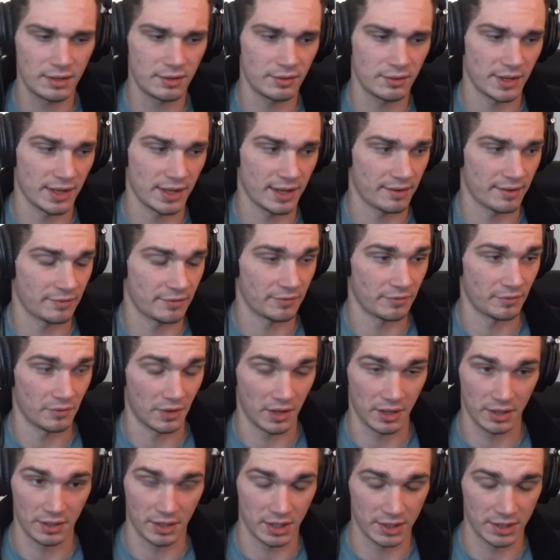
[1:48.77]
They have
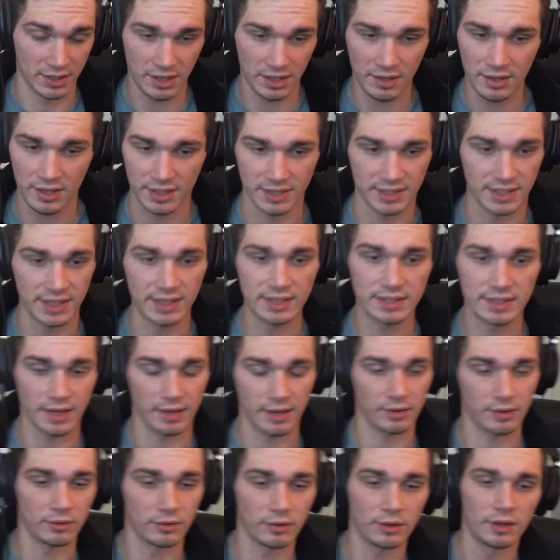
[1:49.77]
a ton of
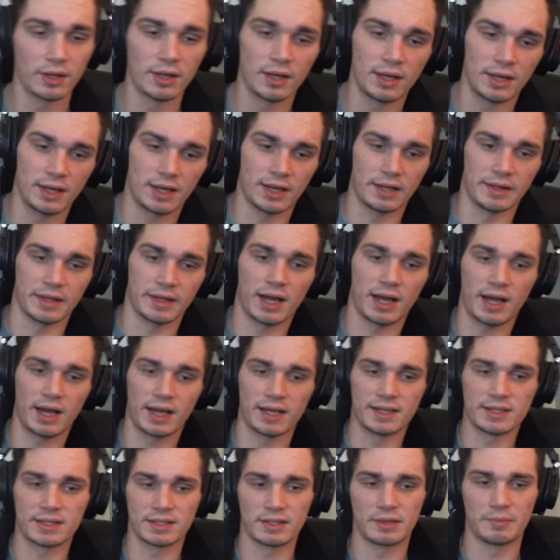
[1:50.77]
detail in the
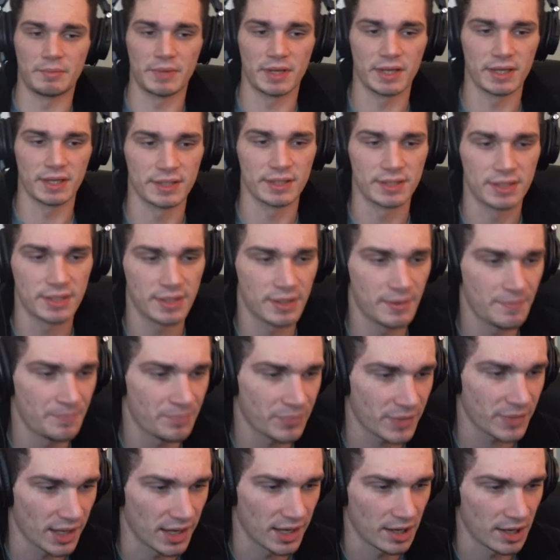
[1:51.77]
highs and the mids,
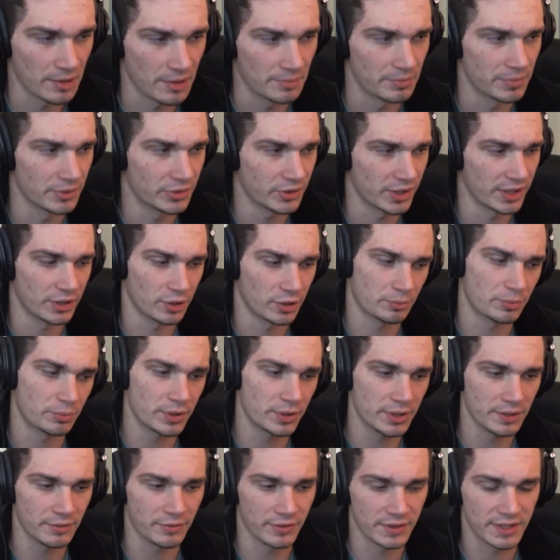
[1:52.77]
and they're
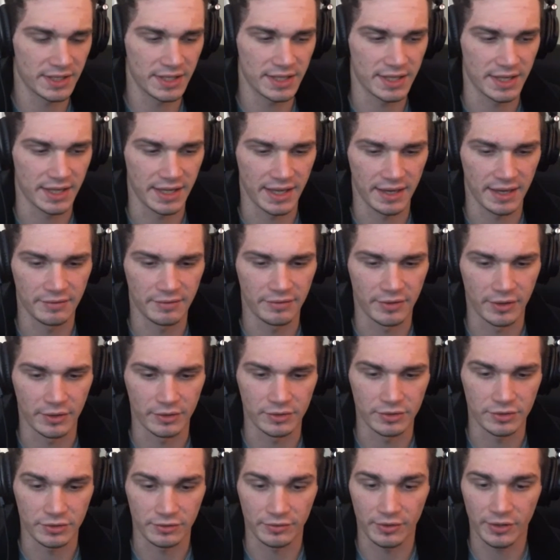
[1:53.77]
pretty fatiguing
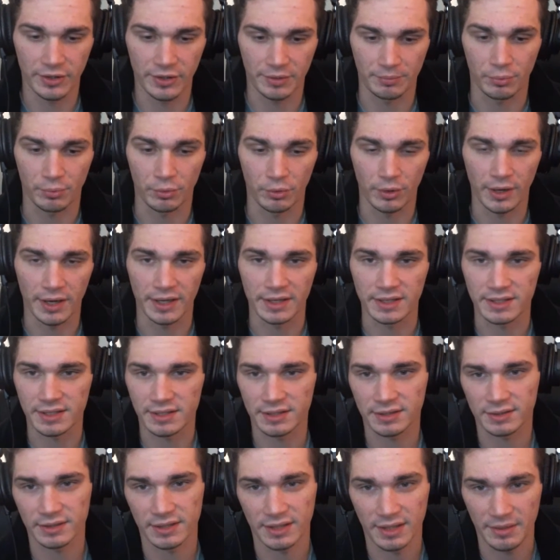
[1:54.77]
headphones. They're very bright,
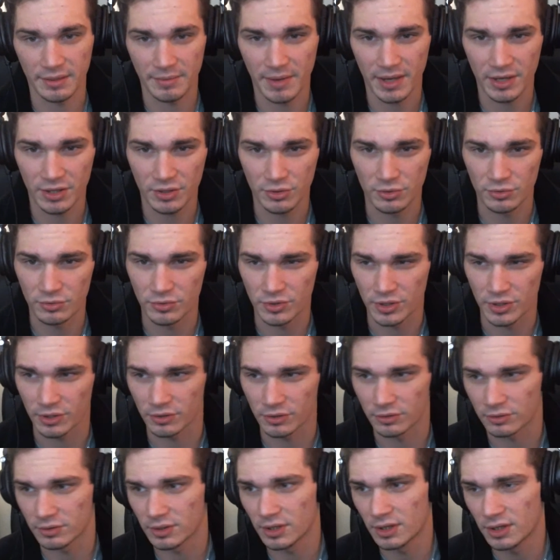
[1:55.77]
and they make you, you
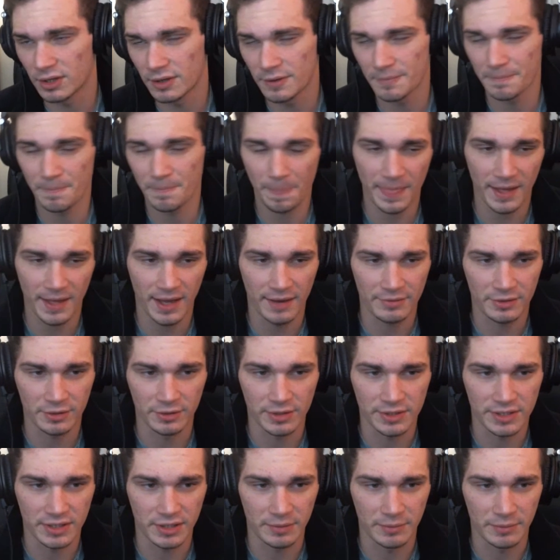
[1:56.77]
know, after
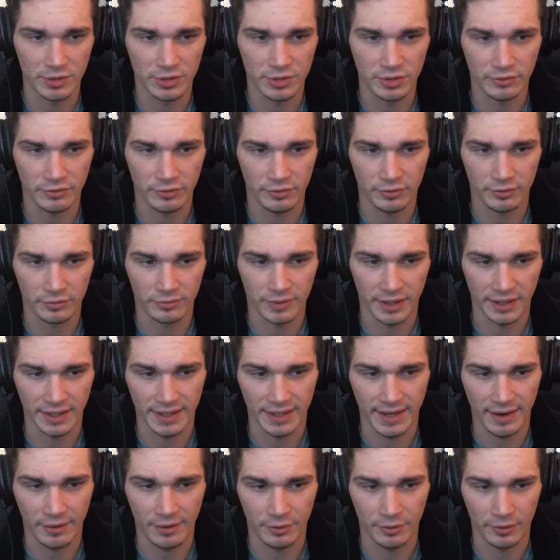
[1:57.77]
listening to music for like an
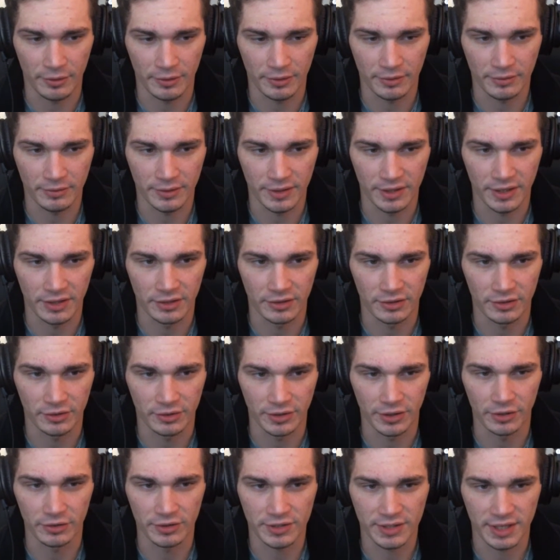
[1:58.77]
hour, you know, your
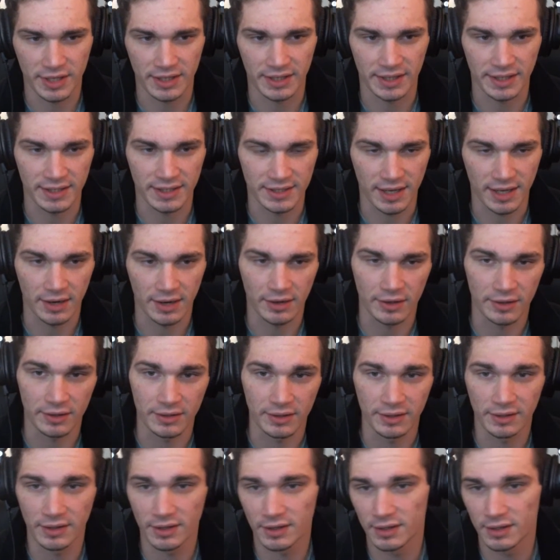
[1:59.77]
ears kind of get tired.